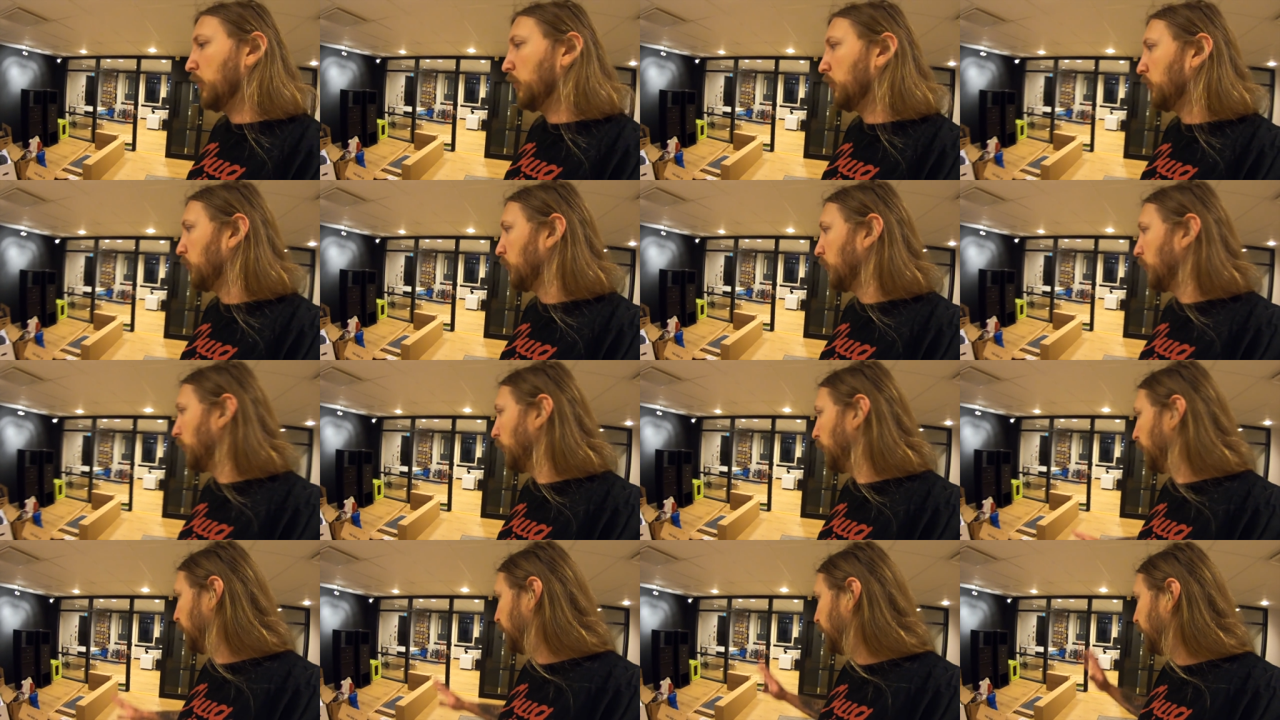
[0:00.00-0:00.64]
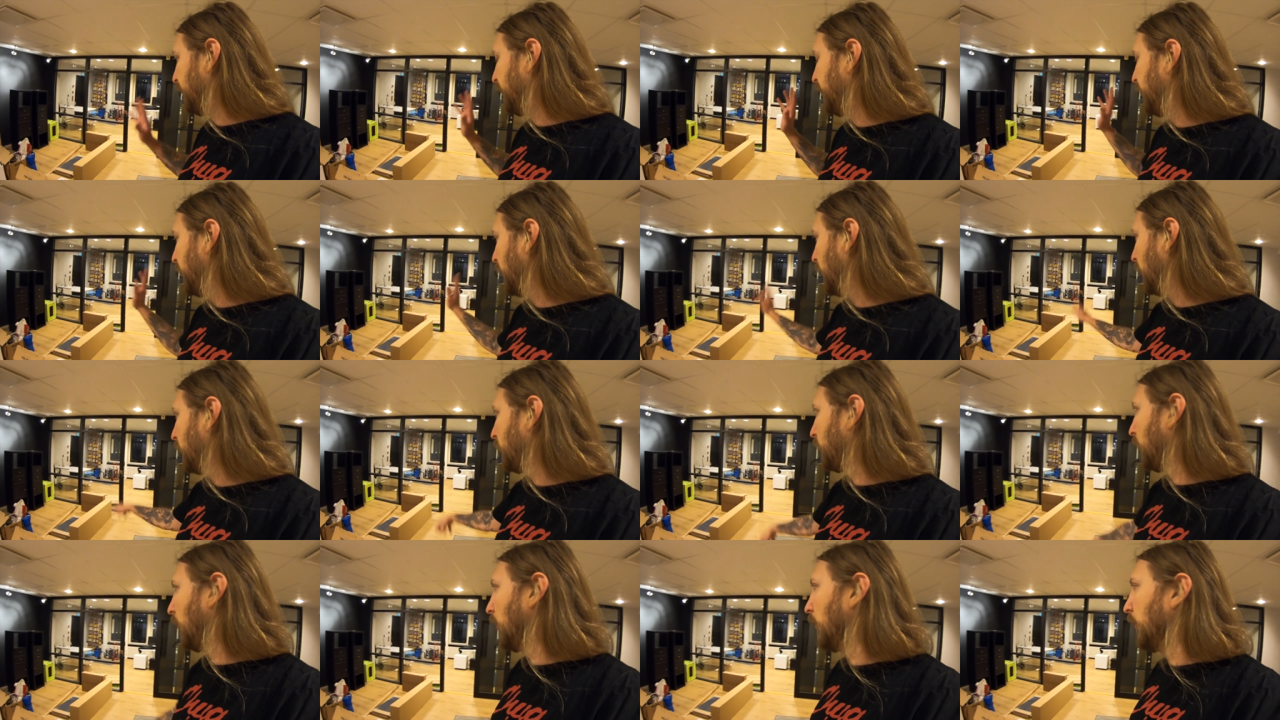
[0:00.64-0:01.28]
just
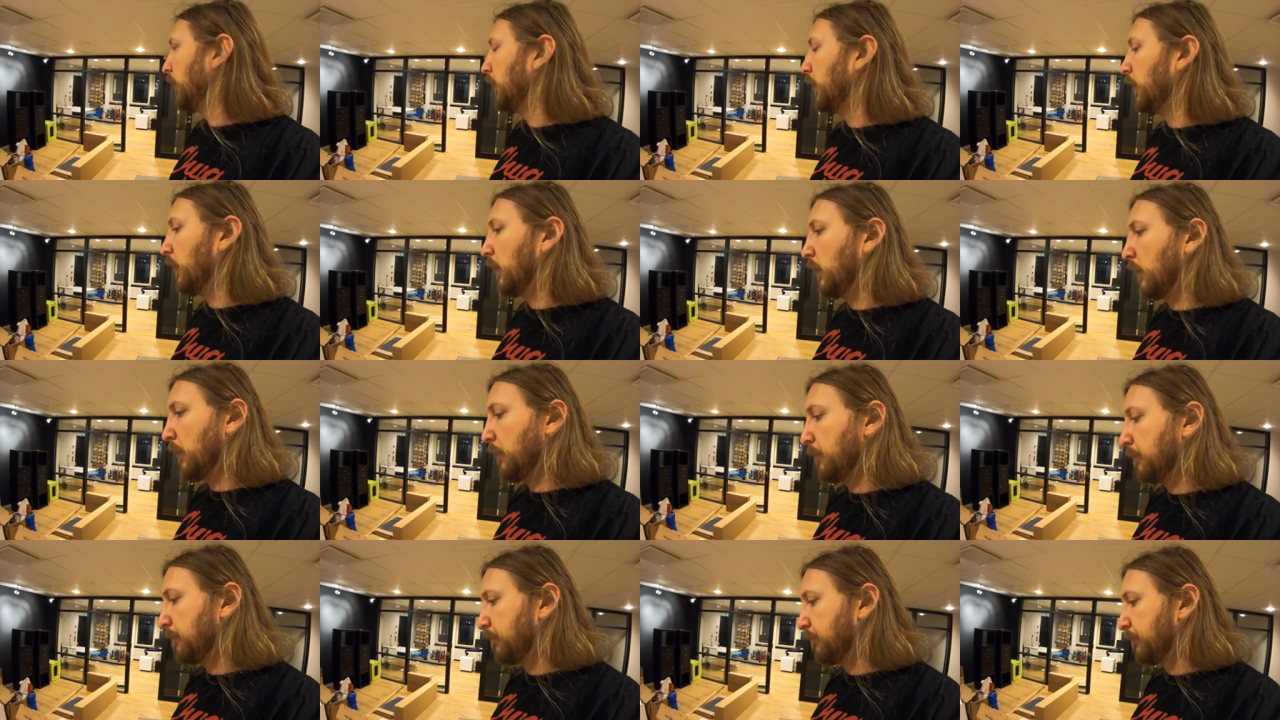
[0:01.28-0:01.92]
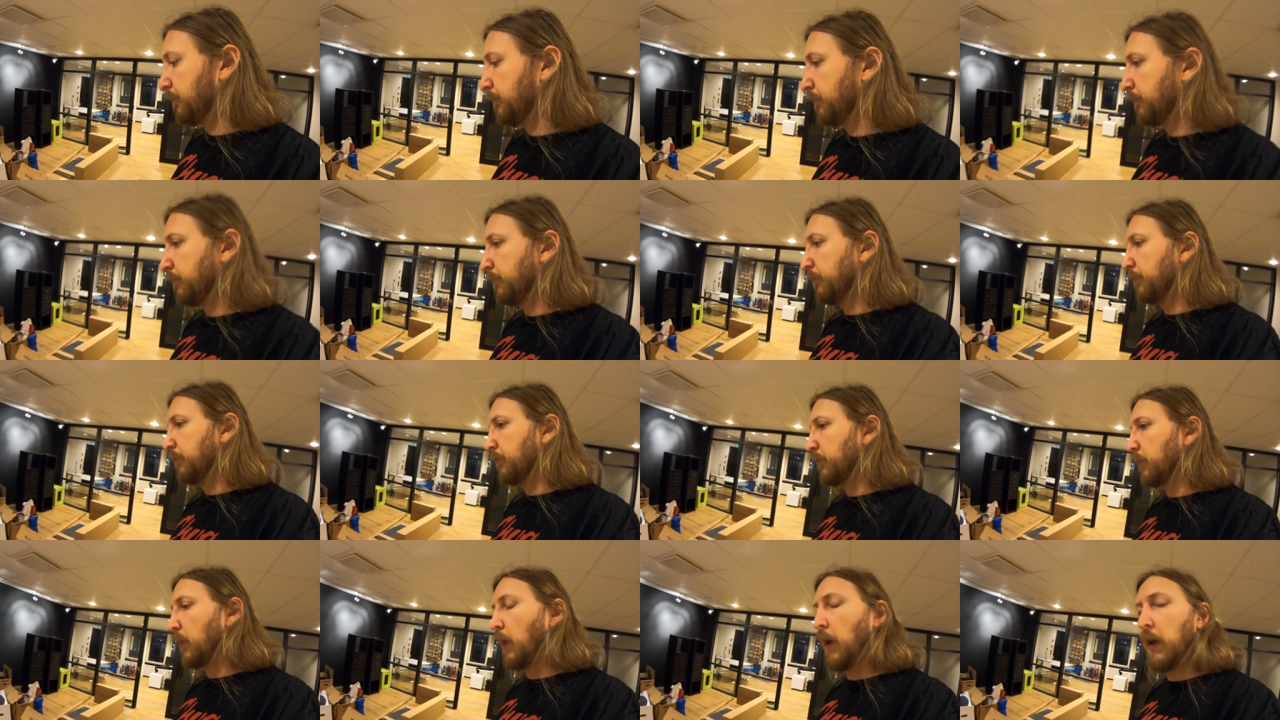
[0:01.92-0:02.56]
finish all the
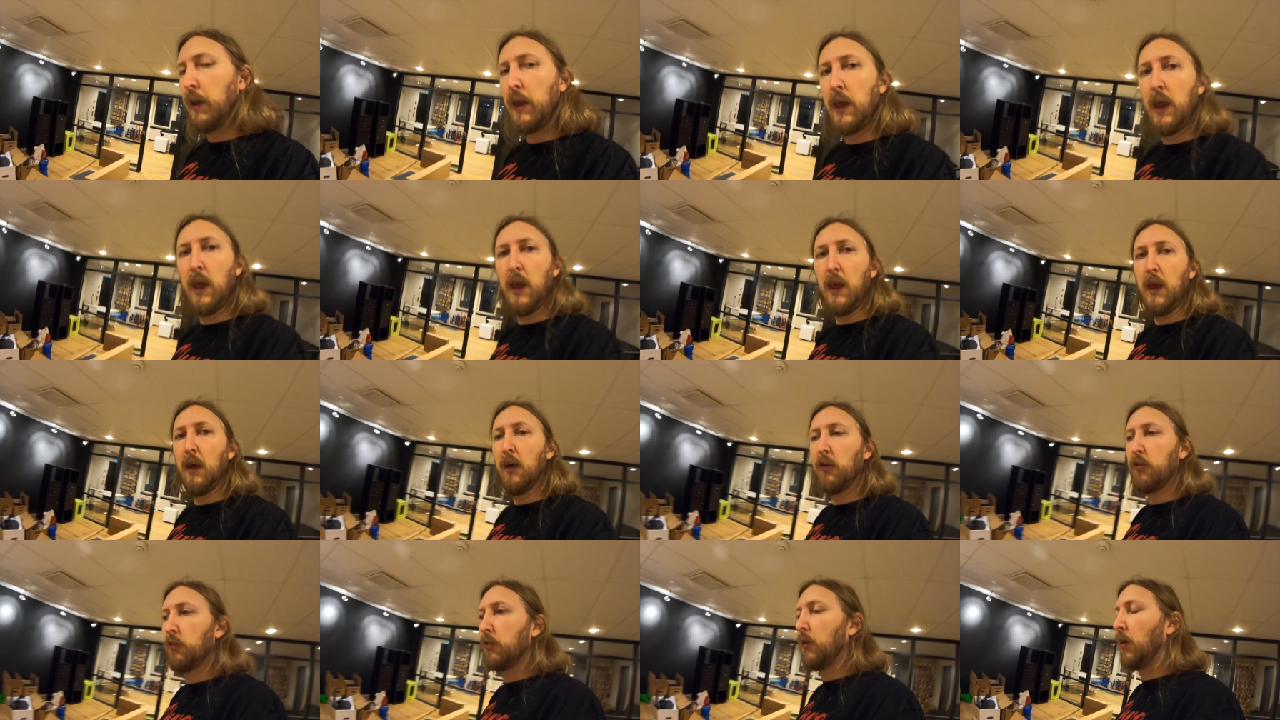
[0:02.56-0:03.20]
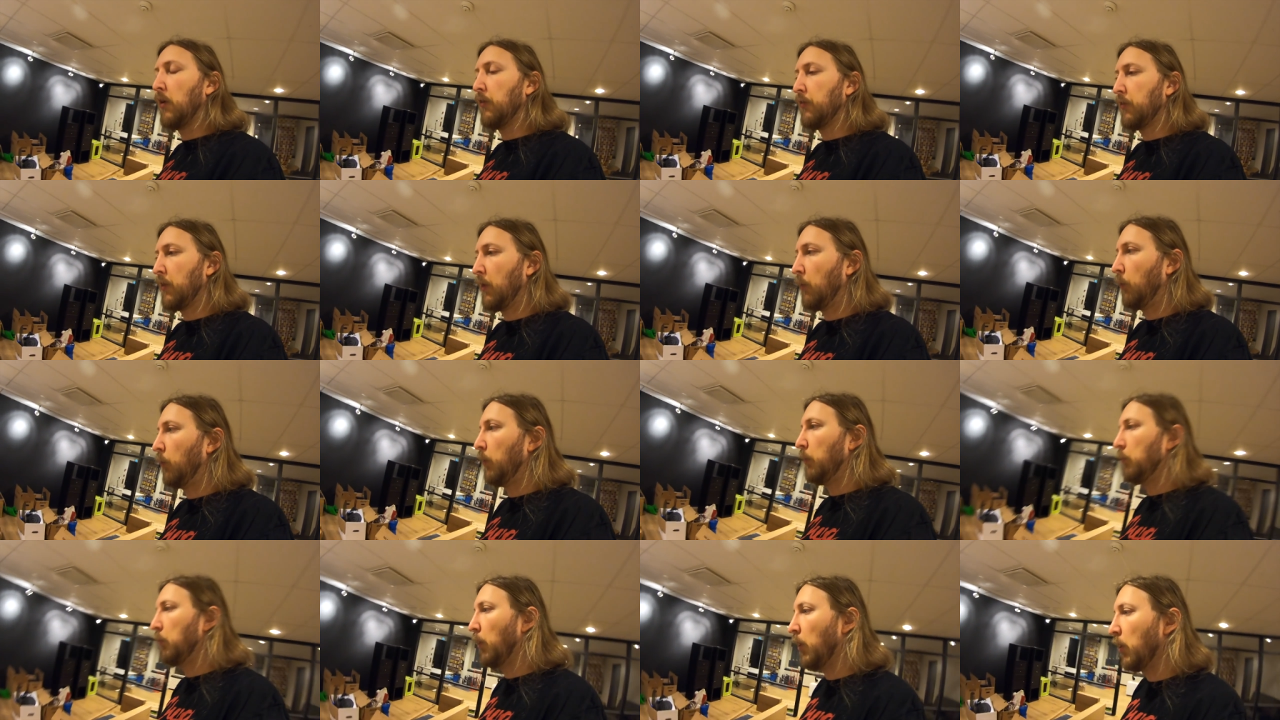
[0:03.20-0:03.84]
IKEA stuff that
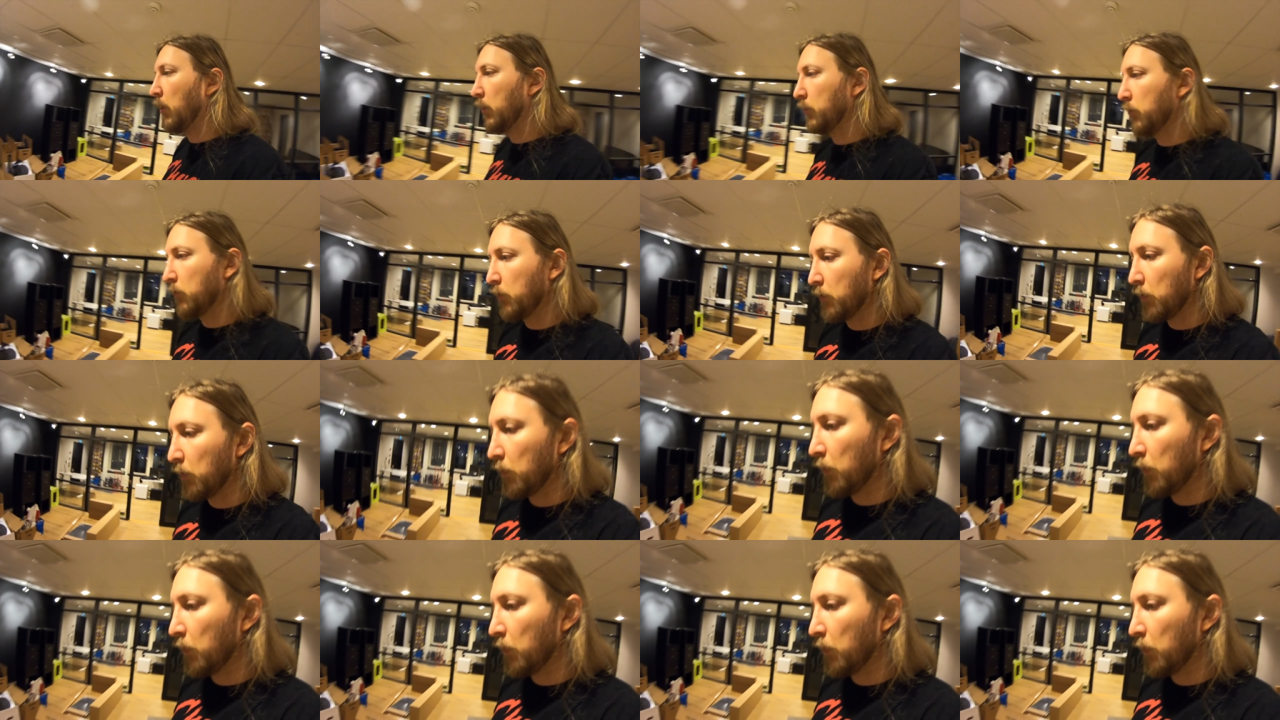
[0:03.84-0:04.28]
we bought.